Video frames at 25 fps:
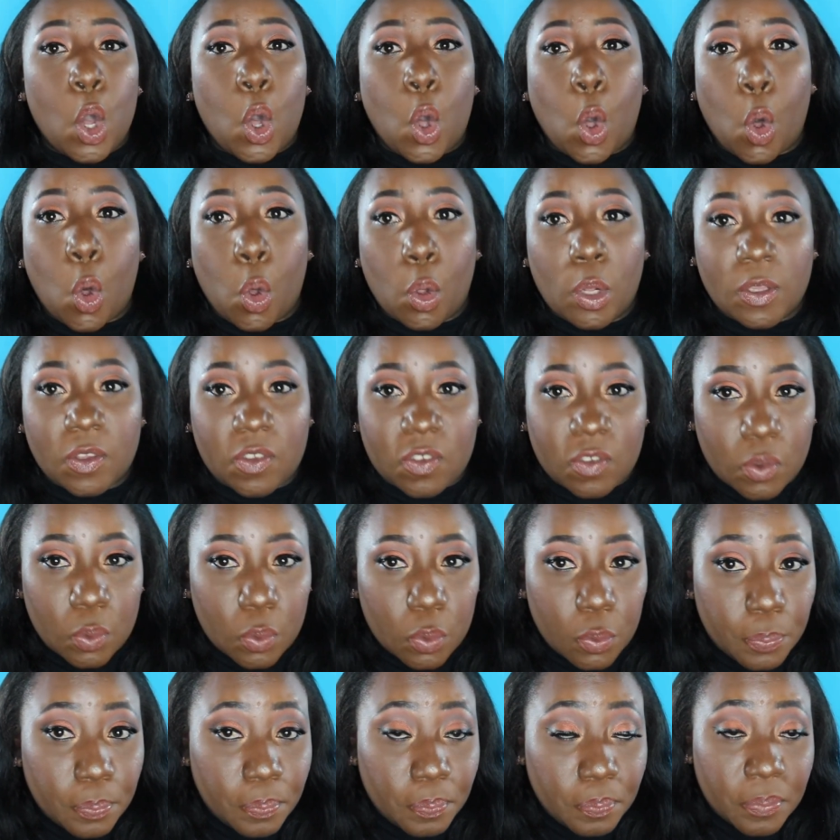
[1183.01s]

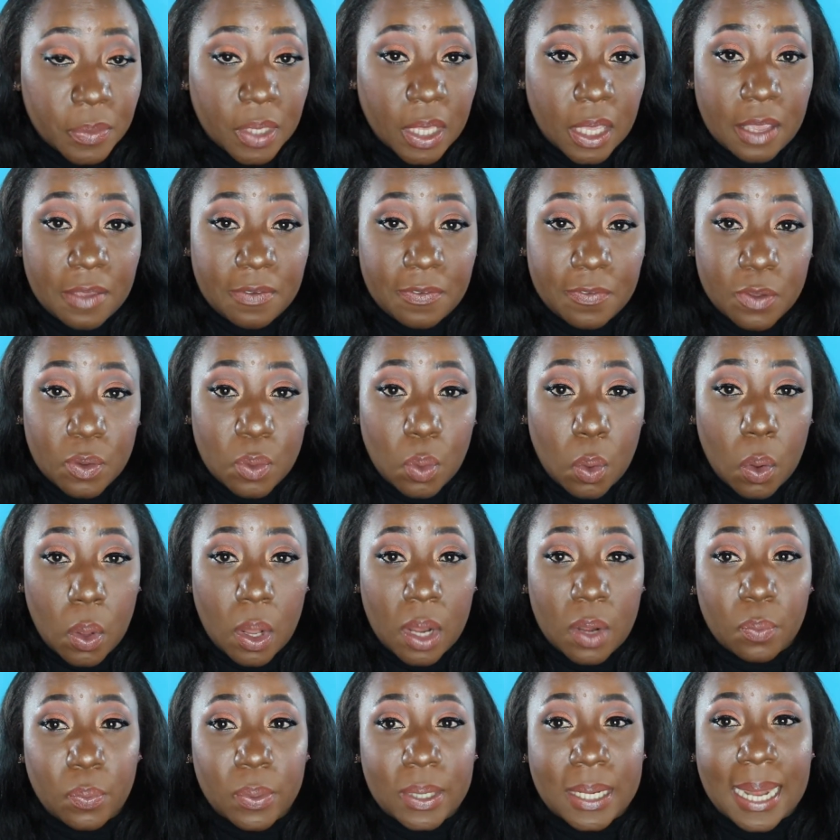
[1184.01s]
Also, if you
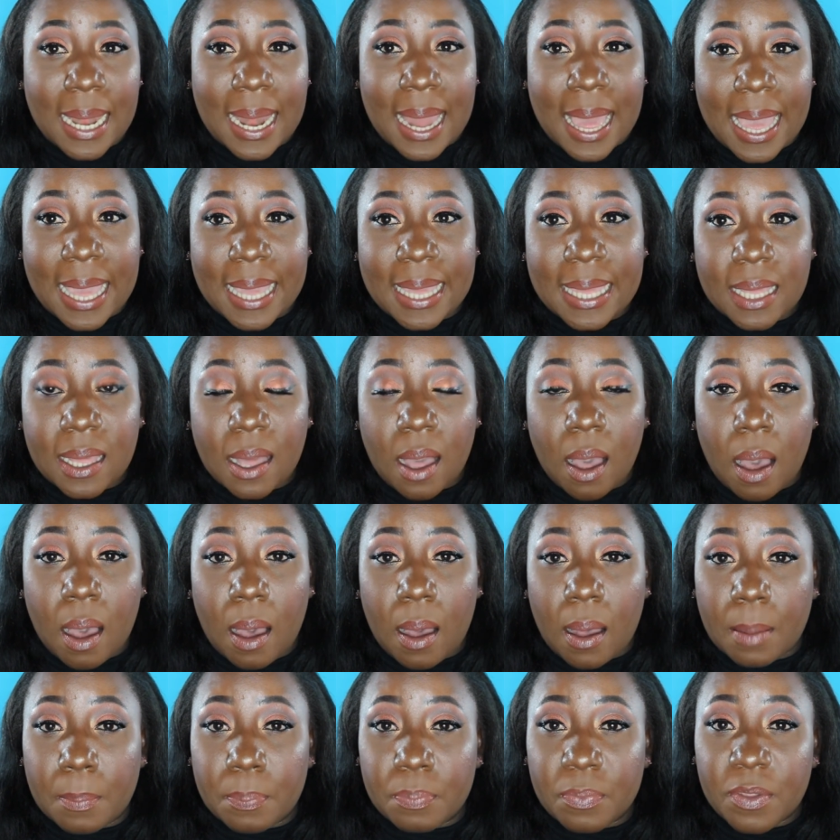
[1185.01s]
all would like
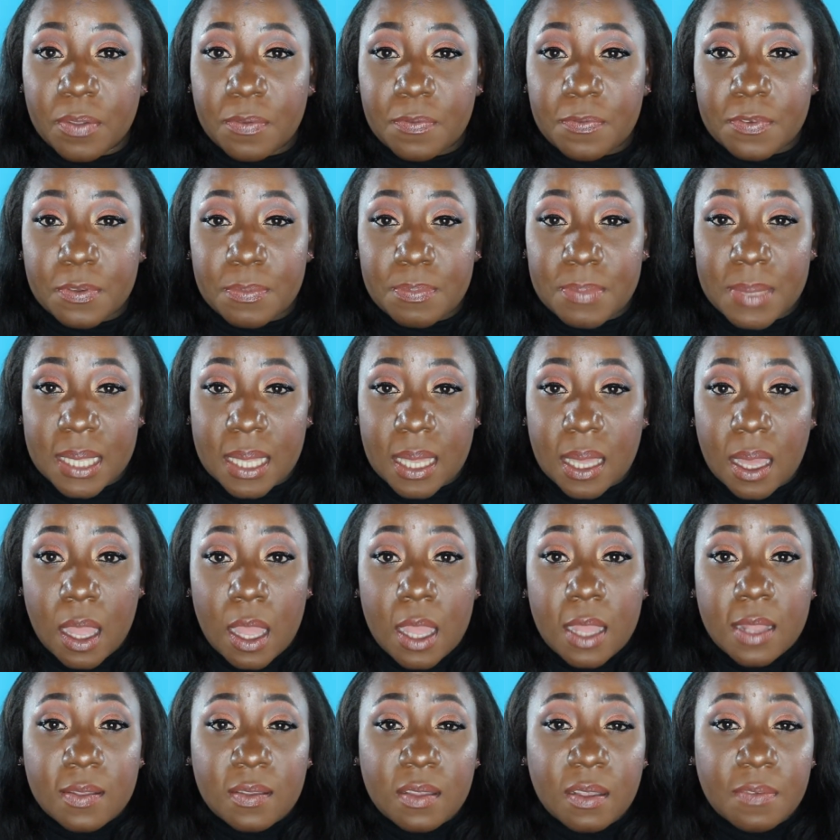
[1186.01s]
for me
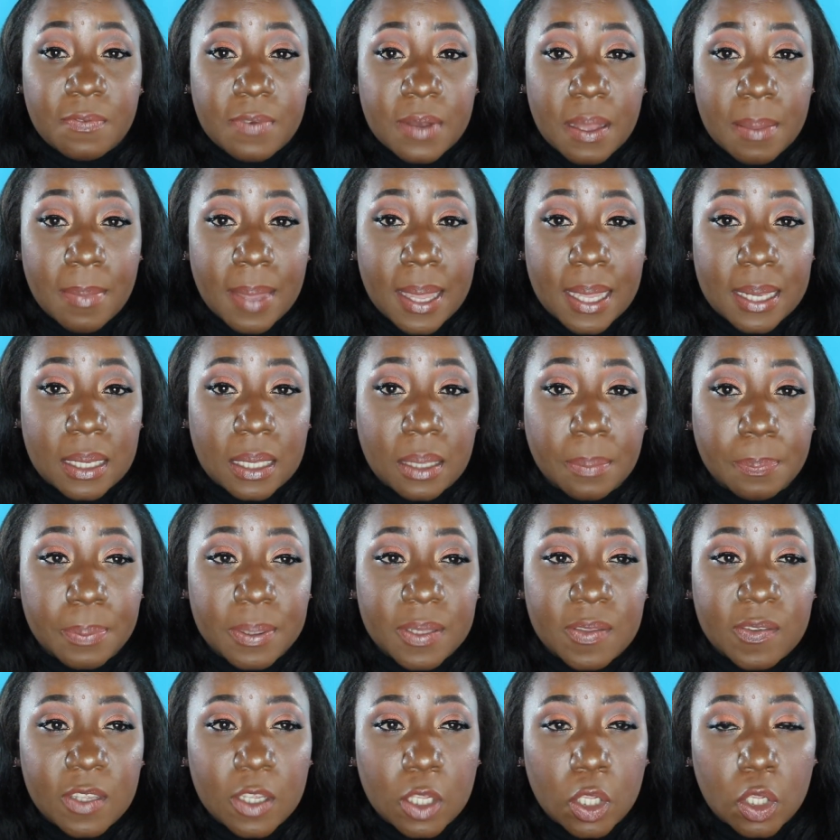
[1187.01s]
to film any
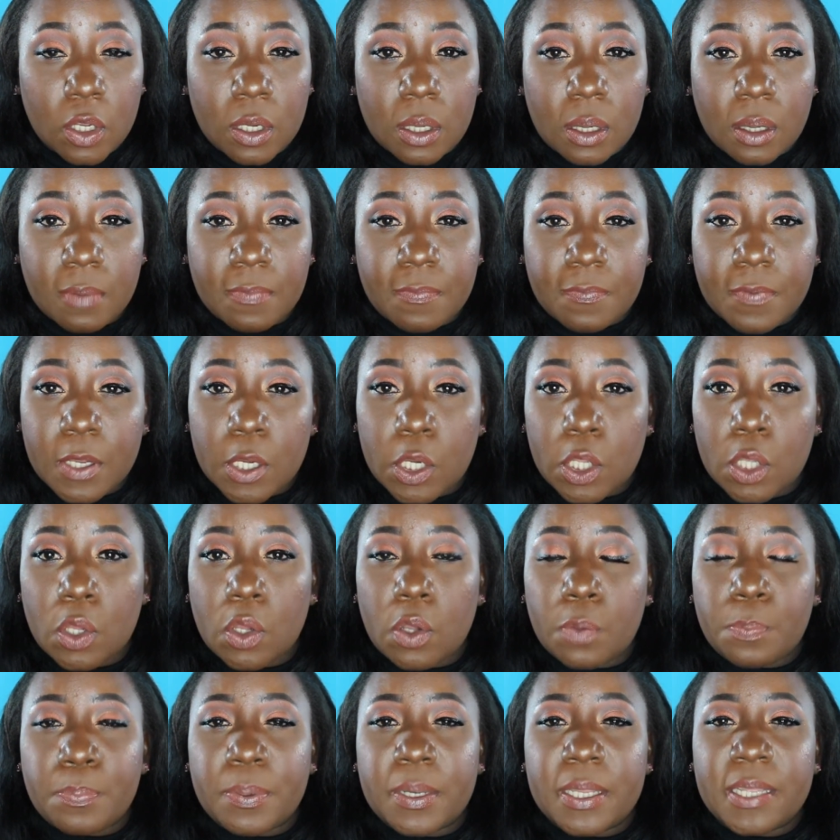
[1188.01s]
particular
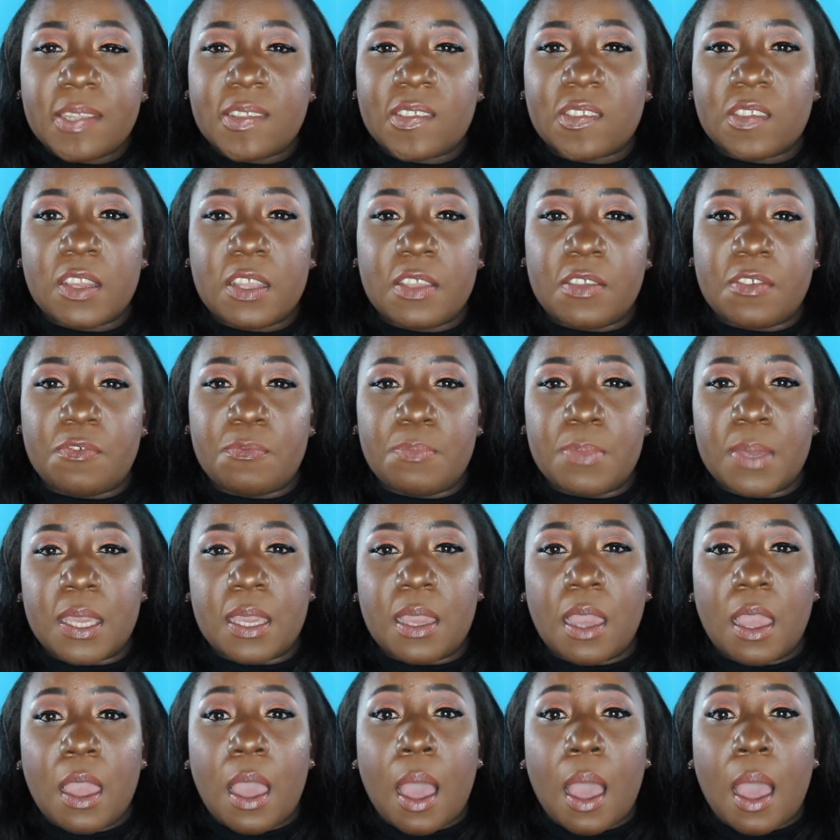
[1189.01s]
video, please leave me